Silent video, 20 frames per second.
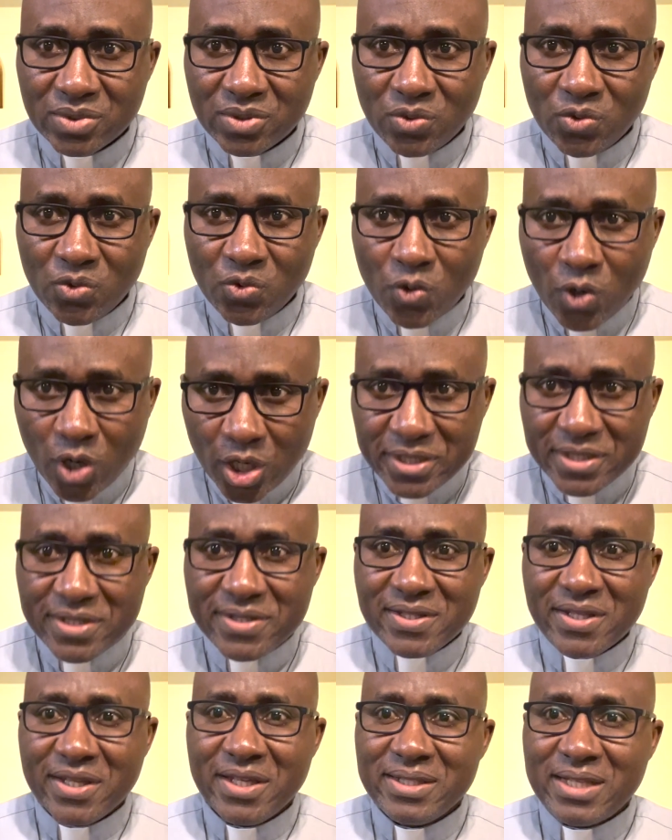What
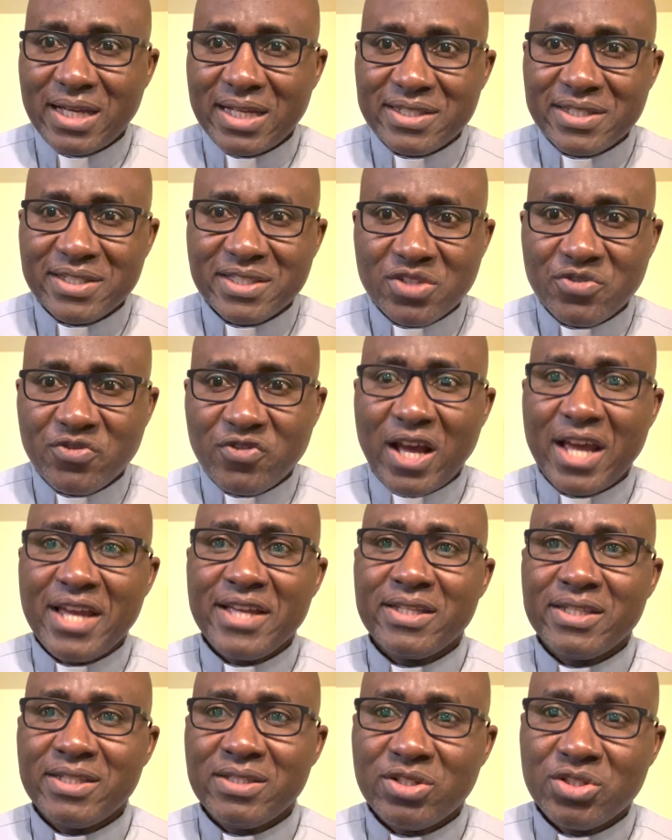is it that is
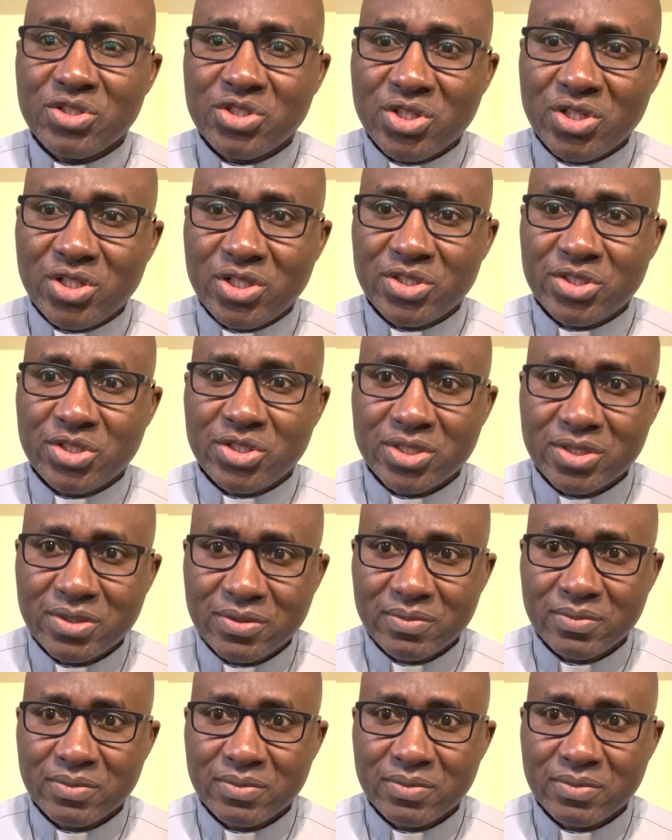dividing the church?